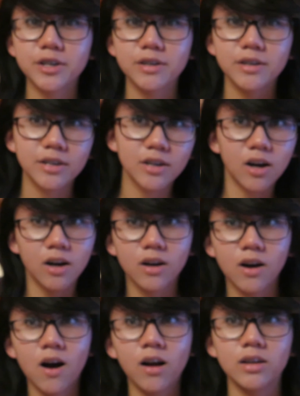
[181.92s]
in Hong
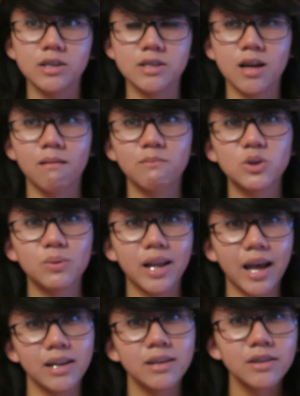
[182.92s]
Kong has come to
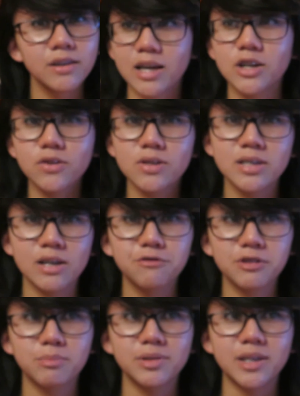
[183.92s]
an end. I know this
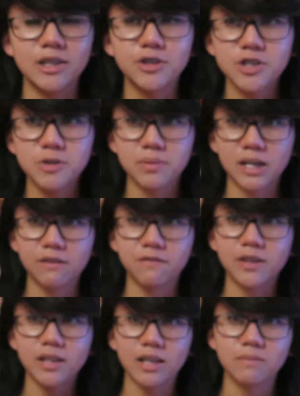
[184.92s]
sounds really pretentious, but I
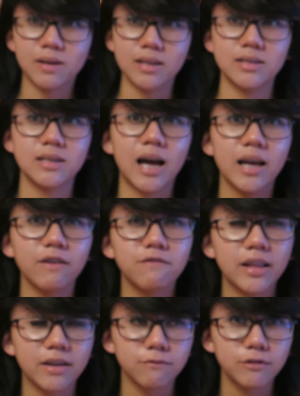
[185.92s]
feel like
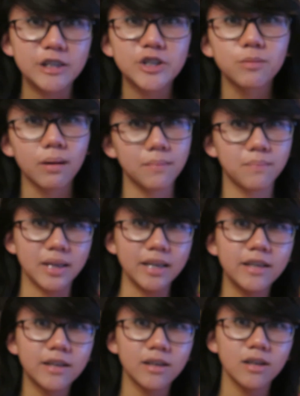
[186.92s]
I've like reached my
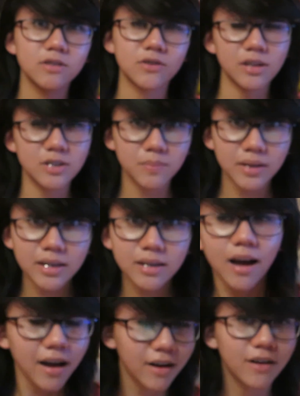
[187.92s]
peak, so to speak.
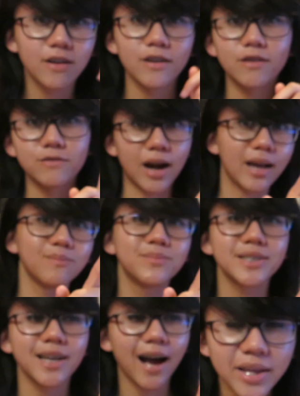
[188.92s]

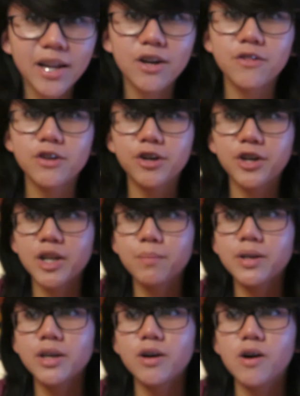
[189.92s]
Rhymes. But yeah, no, there are going
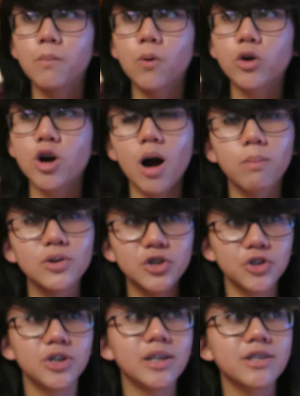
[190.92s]
to be more
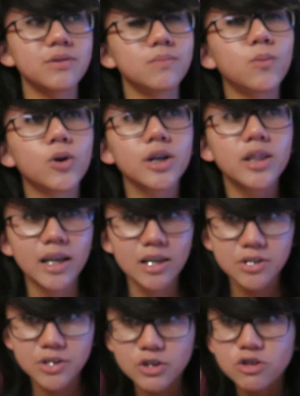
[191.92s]
opportunities and more
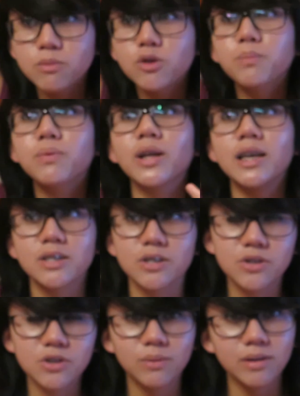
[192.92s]
things to do and more
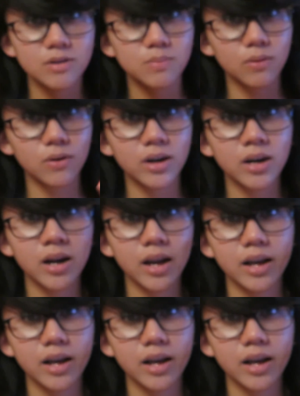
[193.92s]
places to explore